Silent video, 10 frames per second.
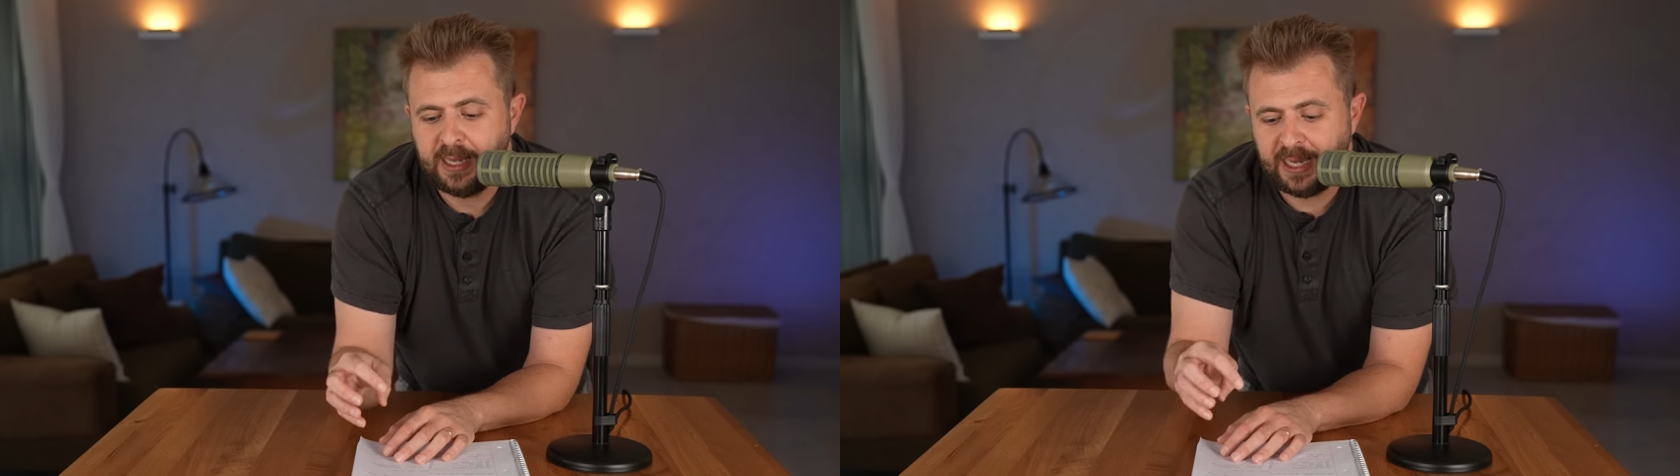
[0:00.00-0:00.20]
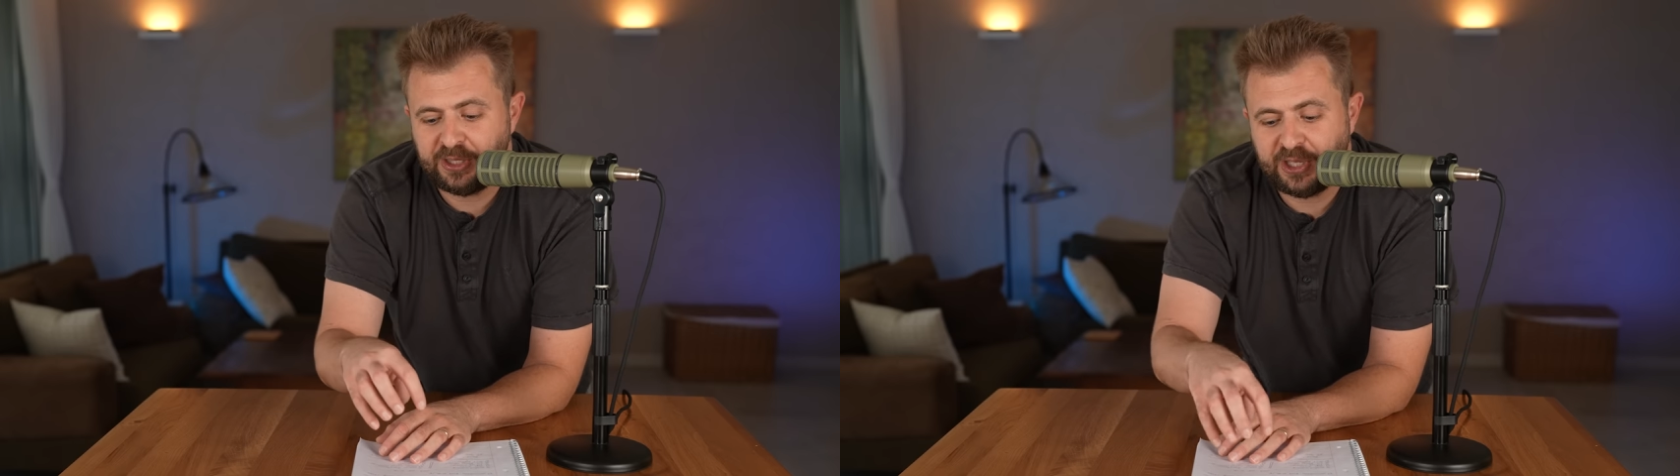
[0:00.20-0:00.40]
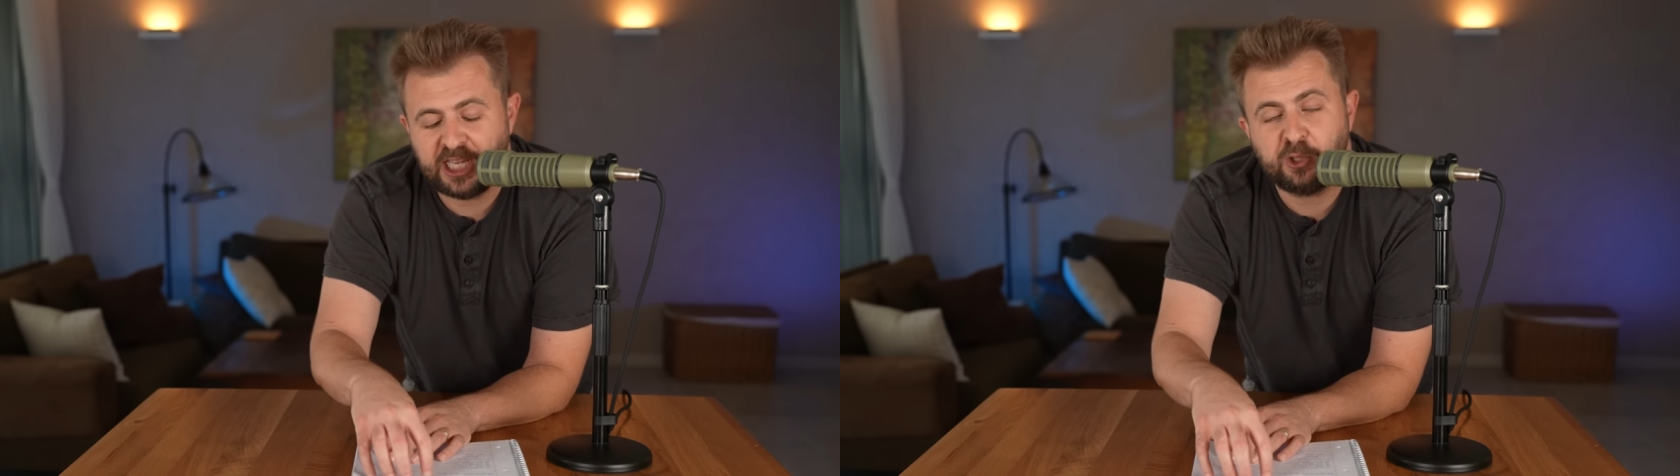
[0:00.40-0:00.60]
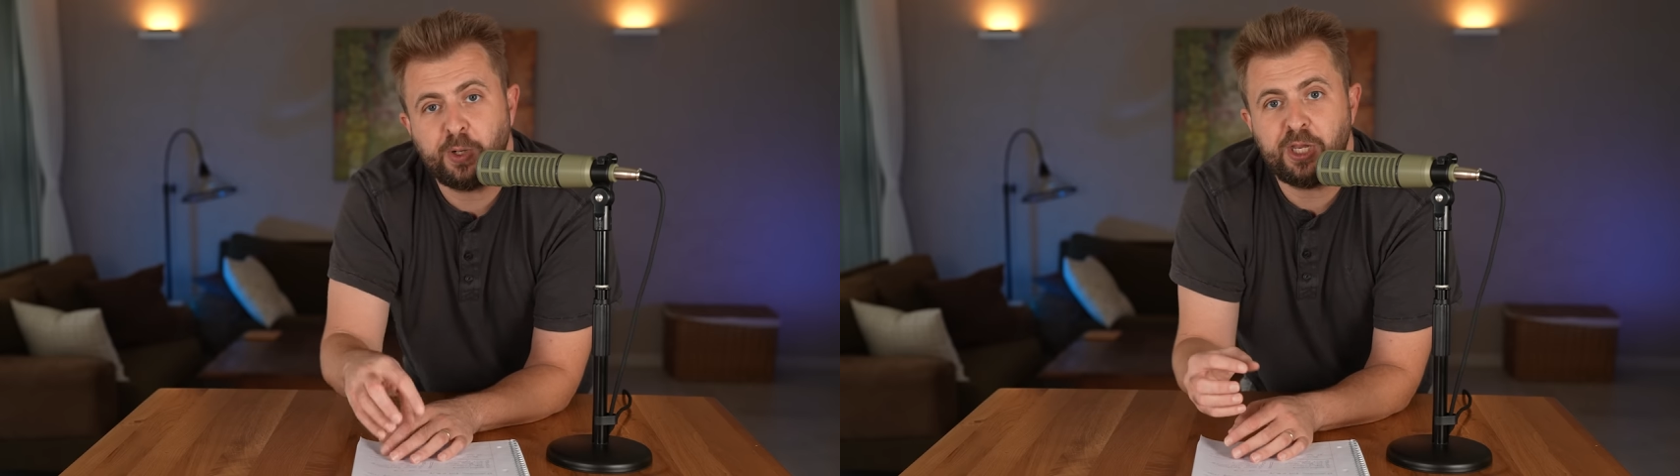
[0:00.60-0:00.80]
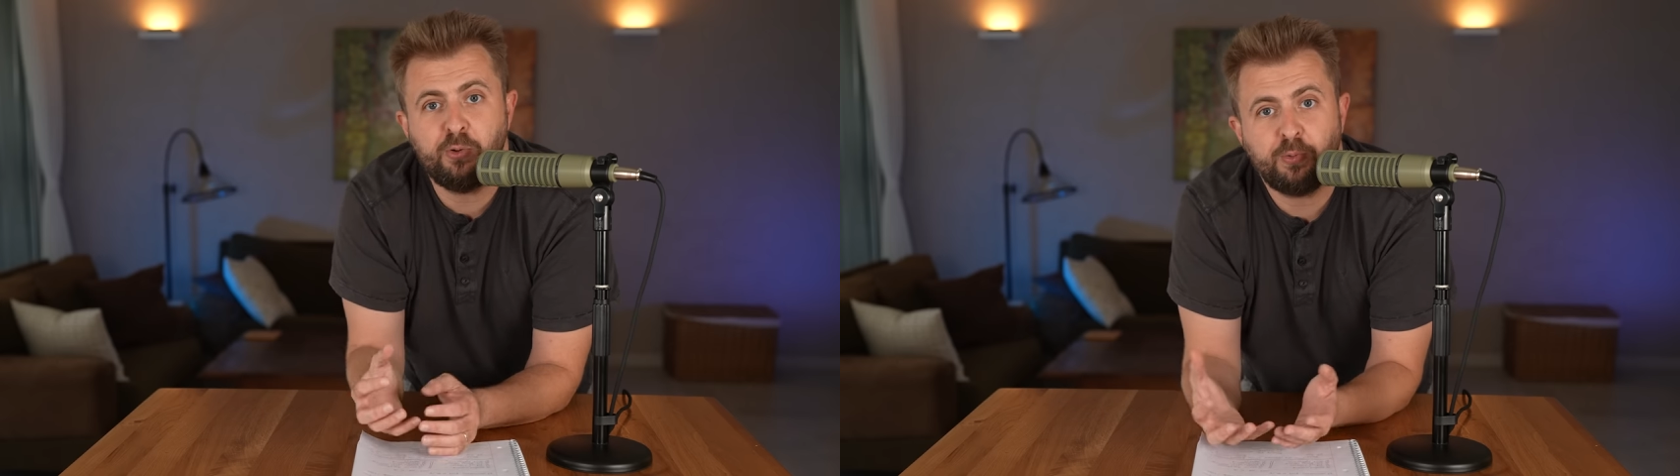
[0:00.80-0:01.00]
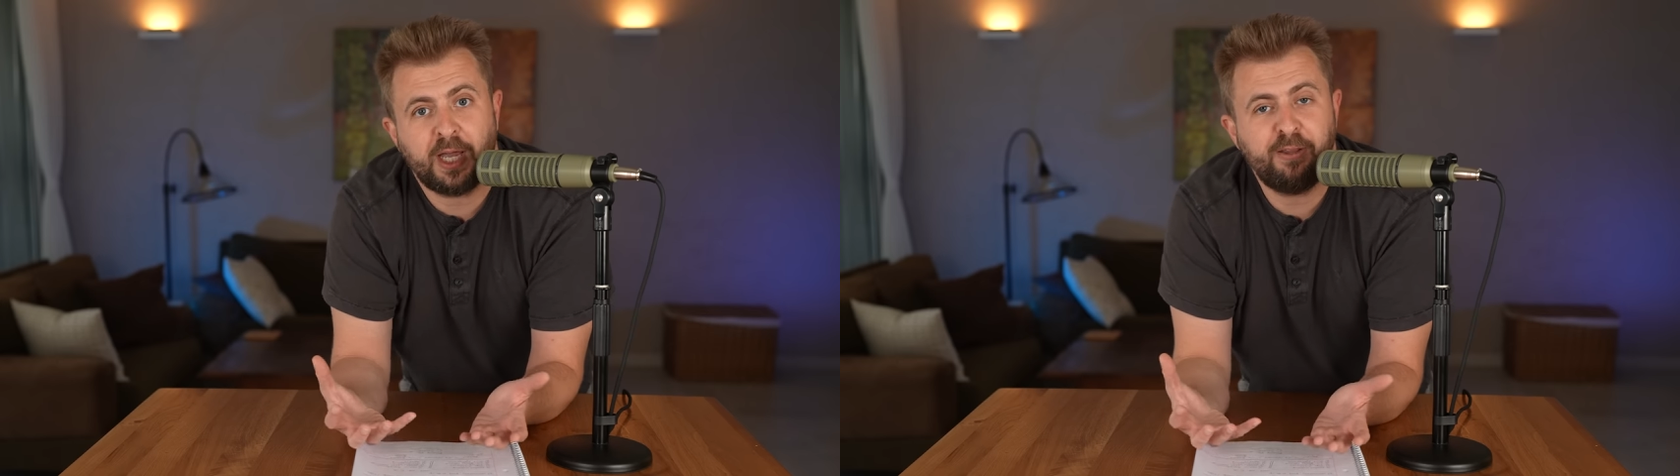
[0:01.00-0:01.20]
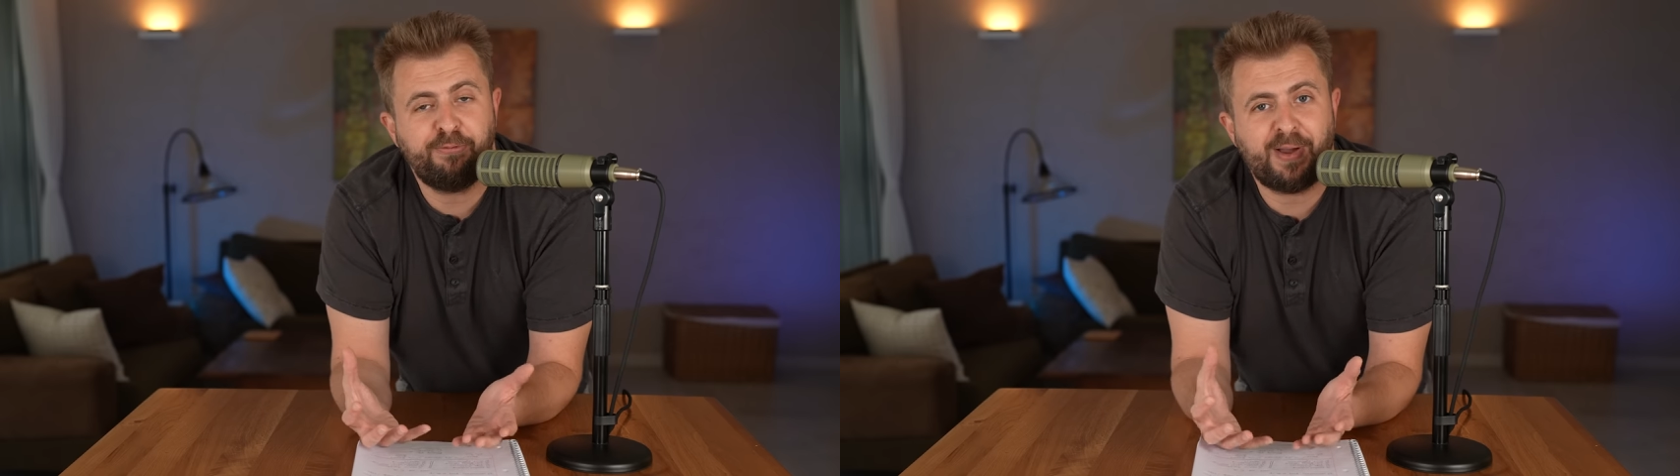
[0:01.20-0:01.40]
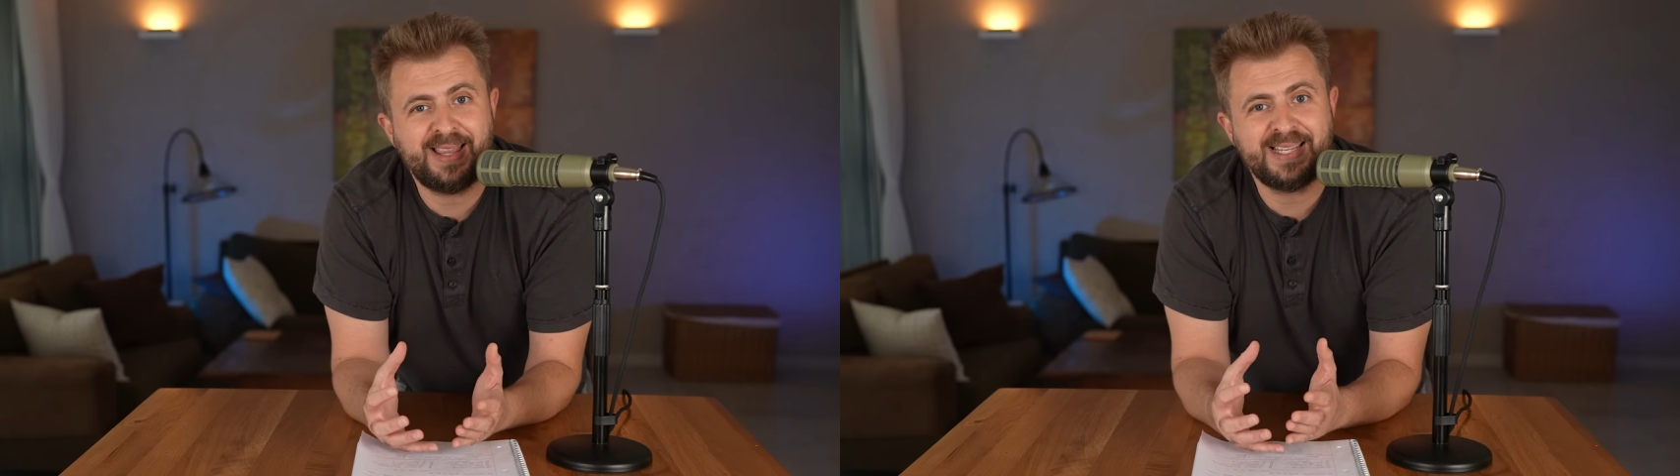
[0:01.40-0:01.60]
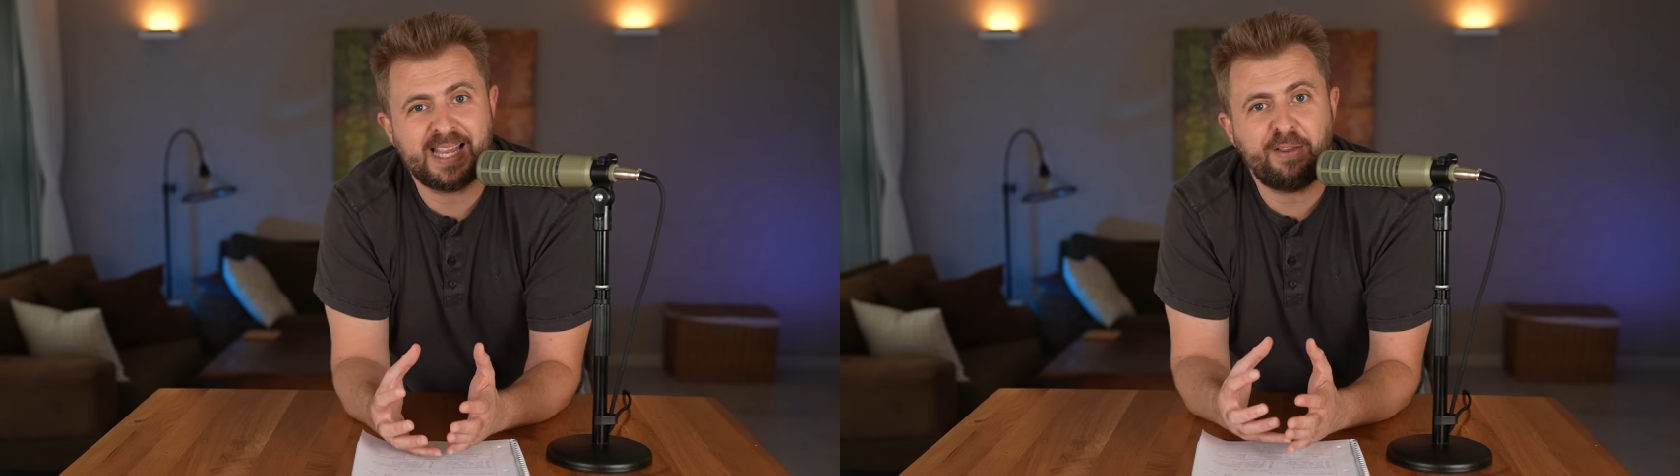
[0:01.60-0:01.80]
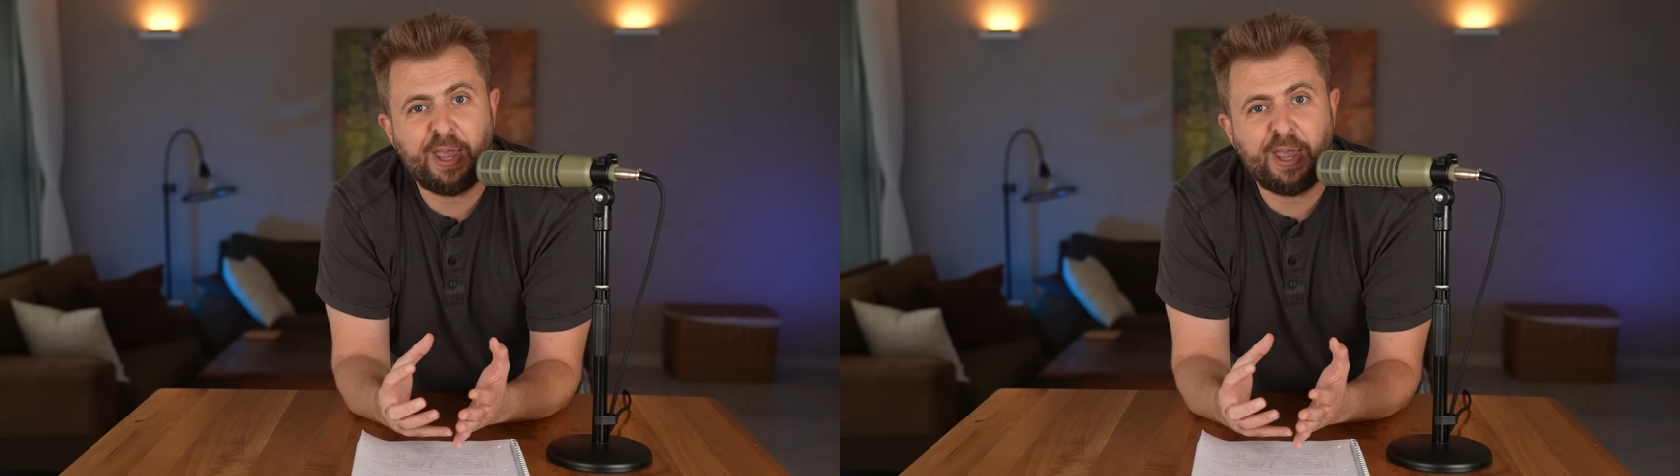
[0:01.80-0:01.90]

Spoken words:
And that's where you kind of find a safe